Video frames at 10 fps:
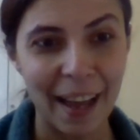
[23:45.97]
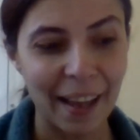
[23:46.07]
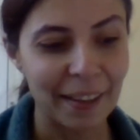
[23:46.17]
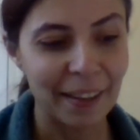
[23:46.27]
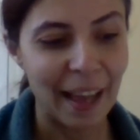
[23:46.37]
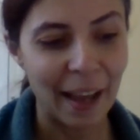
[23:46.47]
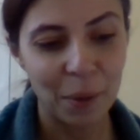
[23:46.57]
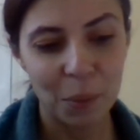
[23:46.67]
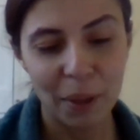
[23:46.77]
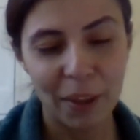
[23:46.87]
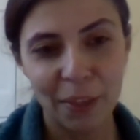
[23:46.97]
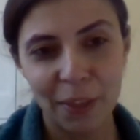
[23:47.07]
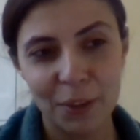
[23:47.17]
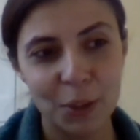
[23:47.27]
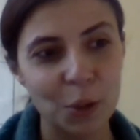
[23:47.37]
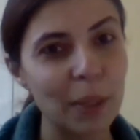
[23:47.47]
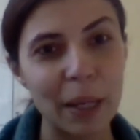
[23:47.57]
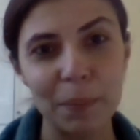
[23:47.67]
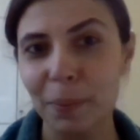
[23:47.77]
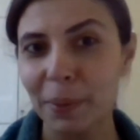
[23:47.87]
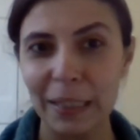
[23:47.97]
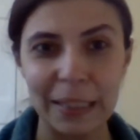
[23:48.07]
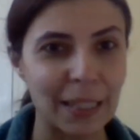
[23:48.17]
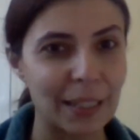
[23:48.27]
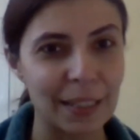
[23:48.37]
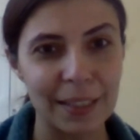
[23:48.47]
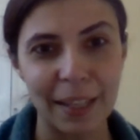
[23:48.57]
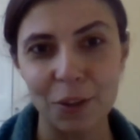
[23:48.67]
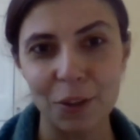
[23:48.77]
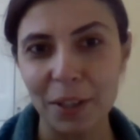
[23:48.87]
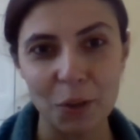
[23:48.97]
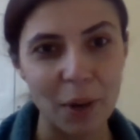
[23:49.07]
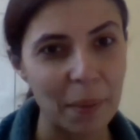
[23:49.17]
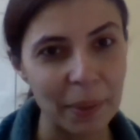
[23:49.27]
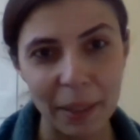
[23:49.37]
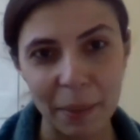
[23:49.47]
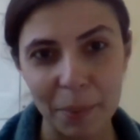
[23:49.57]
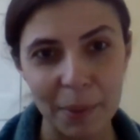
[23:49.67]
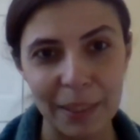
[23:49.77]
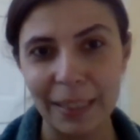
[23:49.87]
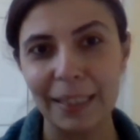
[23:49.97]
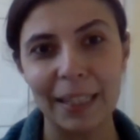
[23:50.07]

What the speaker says: And now with Zoom capabilities and transcribing capabilities,